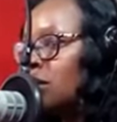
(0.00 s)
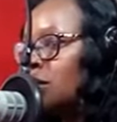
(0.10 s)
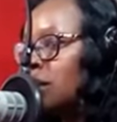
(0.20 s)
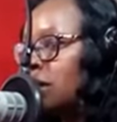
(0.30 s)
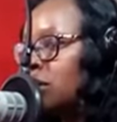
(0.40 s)

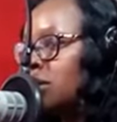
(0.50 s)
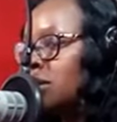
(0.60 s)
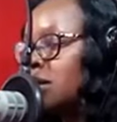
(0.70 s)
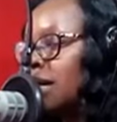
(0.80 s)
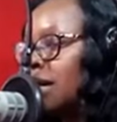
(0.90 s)
recorded
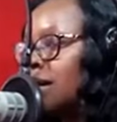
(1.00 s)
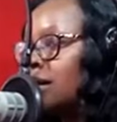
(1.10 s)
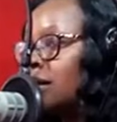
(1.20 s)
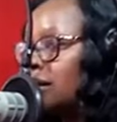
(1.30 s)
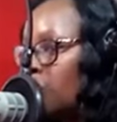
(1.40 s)
in
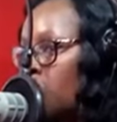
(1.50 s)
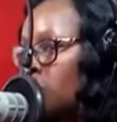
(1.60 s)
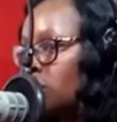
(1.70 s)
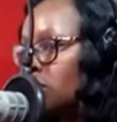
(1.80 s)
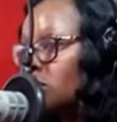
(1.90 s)

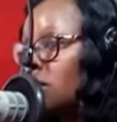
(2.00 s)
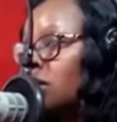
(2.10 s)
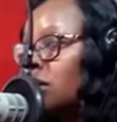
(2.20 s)
August.